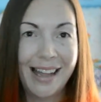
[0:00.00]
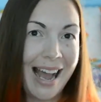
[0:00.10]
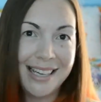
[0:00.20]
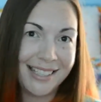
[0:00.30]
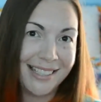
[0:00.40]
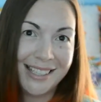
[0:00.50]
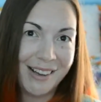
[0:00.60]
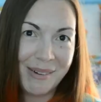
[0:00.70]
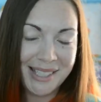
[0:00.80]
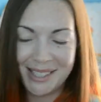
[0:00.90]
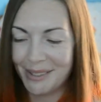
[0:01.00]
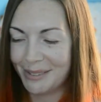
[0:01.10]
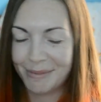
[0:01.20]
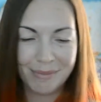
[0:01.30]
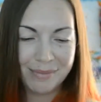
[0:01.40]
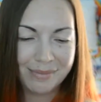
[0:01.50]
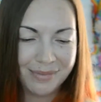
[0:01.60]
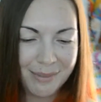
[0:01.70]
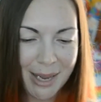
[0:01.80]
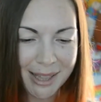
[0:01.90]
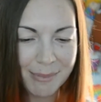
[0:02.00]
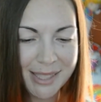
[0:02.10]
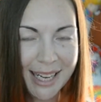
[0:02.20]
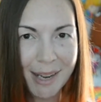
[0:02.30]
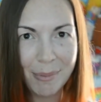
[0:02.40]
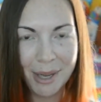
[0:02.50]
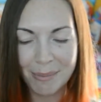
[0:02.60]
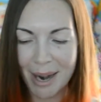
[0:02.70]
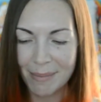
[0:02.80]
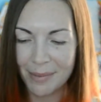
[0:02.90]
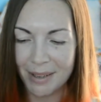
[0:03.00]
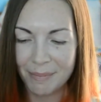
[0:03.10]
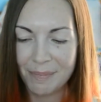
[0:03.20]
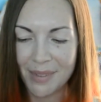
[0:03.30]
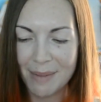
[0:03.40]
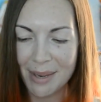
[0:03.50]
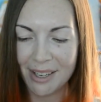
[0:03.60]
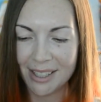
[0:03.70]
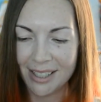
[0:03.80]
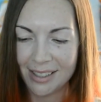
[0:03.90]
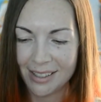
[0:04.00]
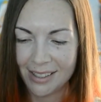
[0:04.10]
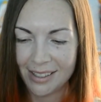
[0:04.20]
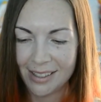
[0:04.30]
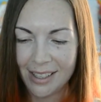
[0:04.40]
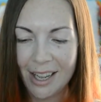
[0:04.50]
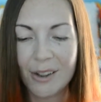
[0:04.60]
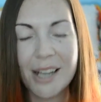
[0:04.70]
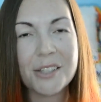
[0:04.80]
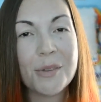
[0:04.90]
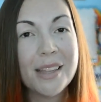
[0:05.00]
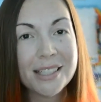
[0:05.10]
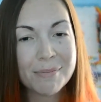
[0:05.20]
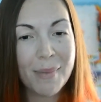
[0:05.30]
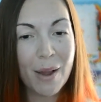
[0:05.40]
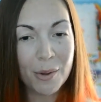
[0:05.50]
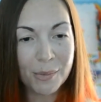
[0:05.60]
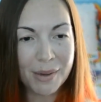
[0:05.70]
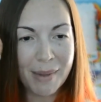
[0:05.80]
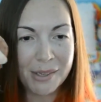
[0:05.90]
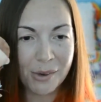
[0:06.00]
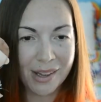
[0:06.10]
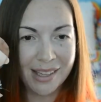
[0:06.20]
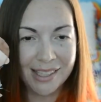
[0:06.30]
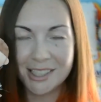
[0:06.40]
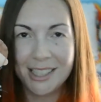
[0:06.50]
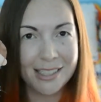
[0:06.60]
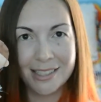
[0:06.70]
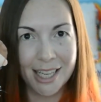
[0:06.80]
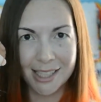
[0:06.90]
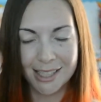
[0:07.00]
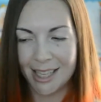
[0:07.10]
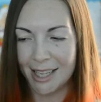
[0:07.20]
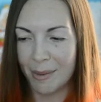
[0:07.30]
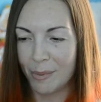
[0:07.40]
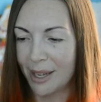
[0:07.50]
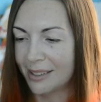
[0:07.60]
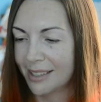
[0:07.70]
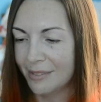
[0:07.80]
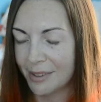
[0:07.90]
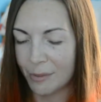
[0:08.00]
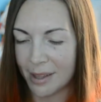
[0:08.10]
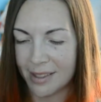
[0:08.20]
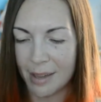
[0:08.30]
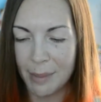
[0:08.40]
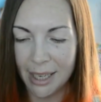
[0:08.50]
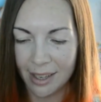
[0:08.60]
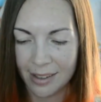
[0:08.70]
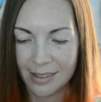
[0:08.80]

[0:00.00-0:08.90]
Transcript: I just didn't know what to do to make them stand up well, apparently. Okay, so this, my old one, my Dorothy, she just doesn't stand up well, even with a beating.